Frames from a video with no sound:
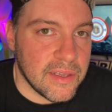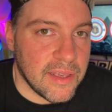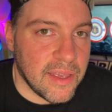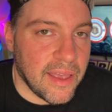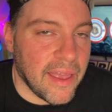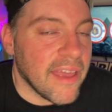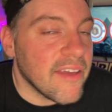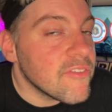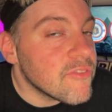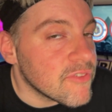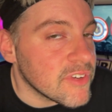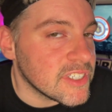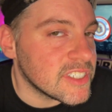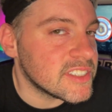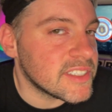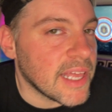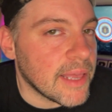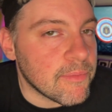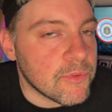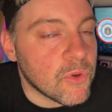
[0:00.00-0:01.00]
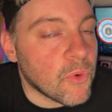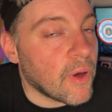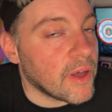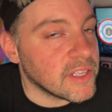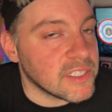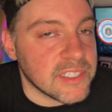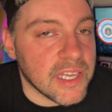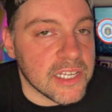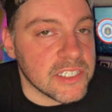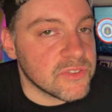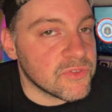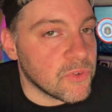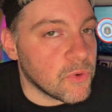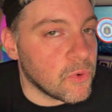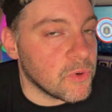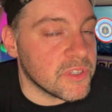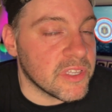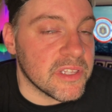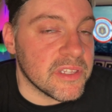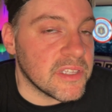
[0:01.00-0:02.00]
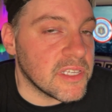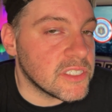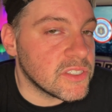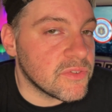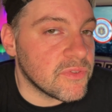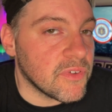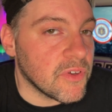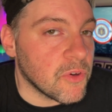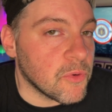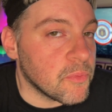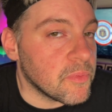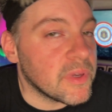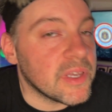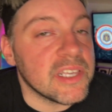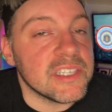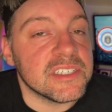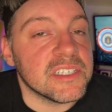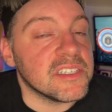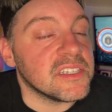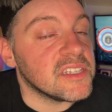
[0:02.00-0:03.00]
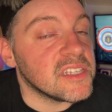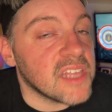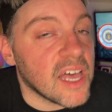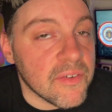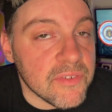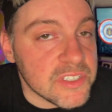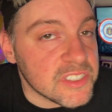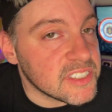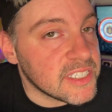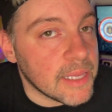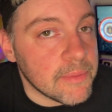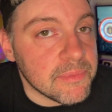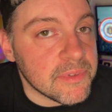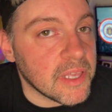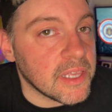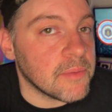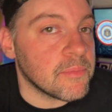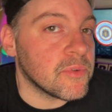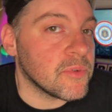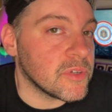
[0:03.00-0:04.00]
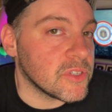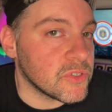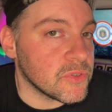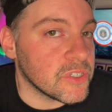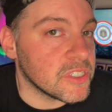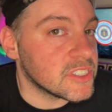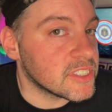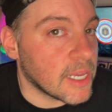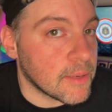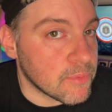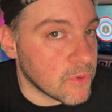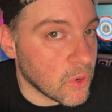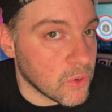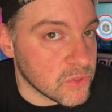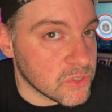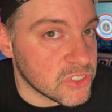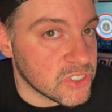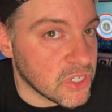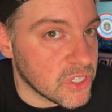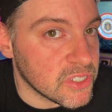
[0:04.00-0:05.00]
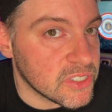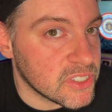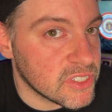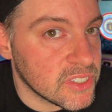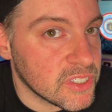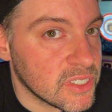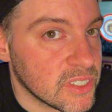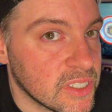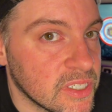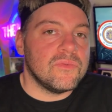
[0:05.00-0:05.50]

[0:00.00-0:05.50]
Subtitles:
Every step Quaid takes forward in this film is another step deeper into his subconscious.